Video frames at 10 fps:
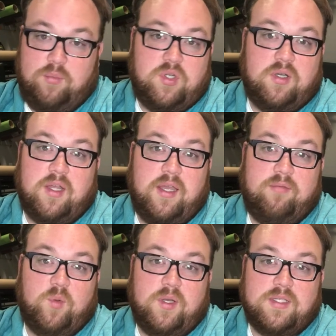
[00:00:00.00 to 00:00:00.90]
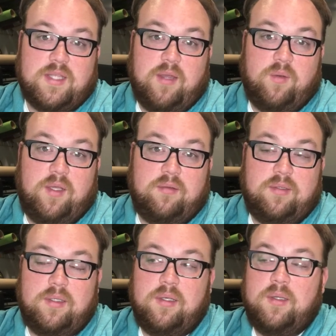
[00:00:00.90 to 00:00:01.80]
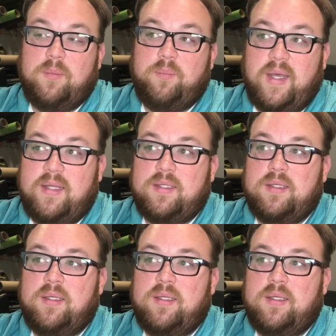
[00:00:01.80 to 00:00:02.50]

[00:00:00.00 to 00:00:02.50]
sure not everyone is that way, but